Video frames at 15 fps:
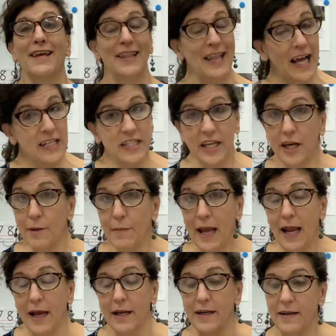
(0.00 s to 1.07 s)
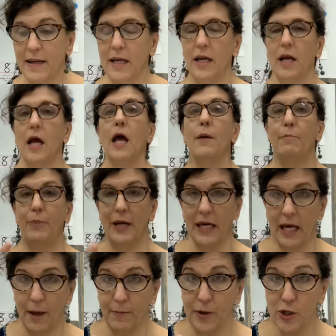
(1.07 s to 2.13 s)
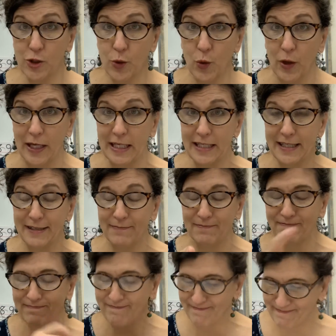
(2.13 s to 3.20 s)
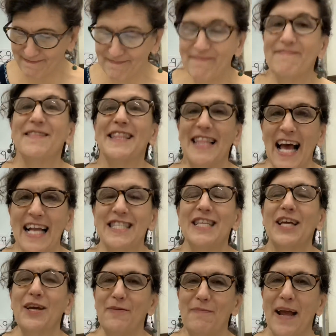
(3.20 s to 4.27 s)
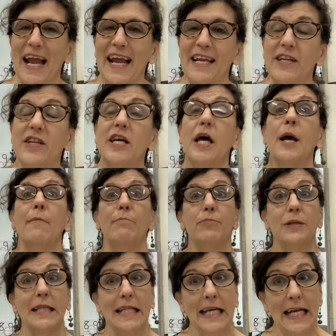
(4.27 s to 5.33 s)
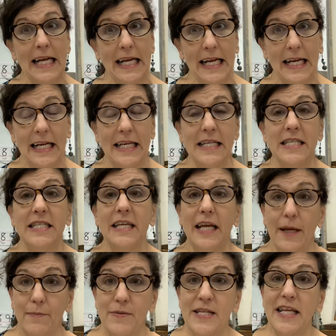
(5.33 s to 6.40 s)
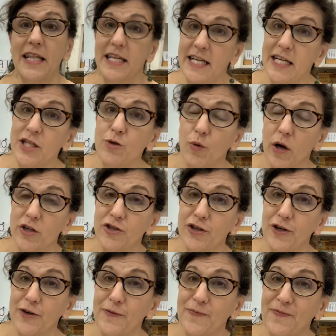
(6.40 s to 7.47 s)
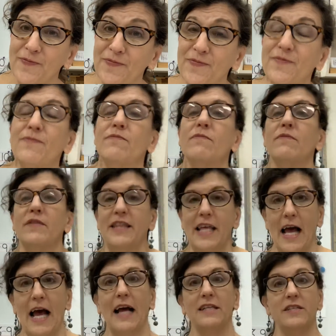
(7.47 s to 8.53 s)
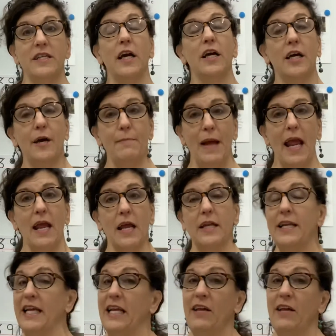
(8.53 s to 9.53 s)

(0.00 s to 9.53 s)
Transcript: That's a command. Pick up your toys. That's a command. Please empty the dishwasher. That's a command.